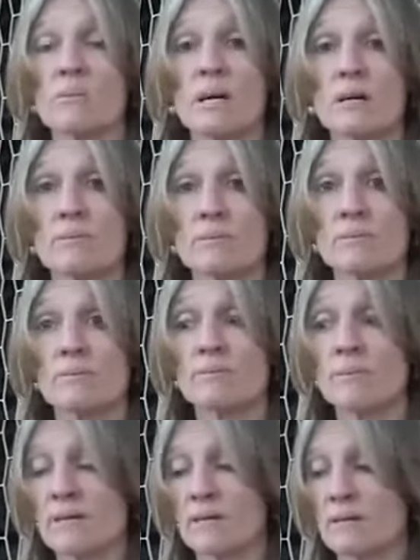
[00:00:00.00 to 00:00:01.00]
And my
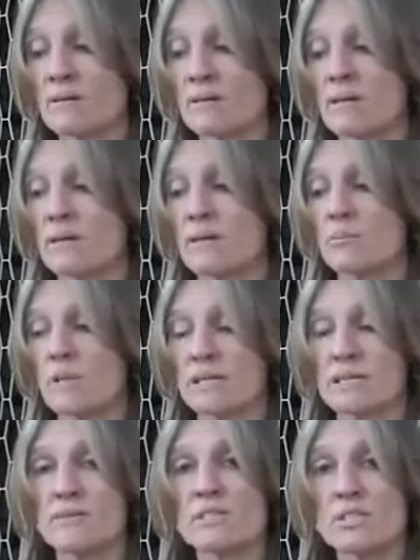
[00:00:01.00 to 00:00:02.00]
mother, my
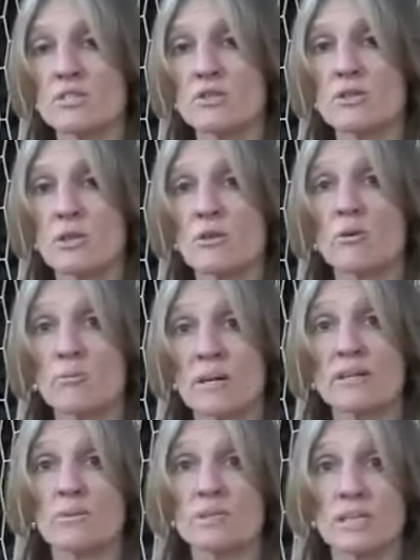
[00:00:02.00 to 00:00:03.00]
72-year-old
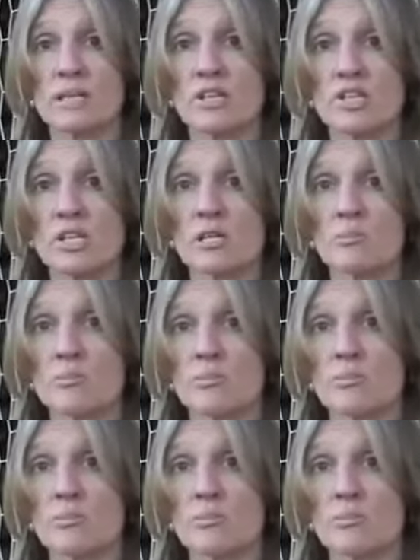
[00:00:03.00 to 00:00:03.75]
mother, was actually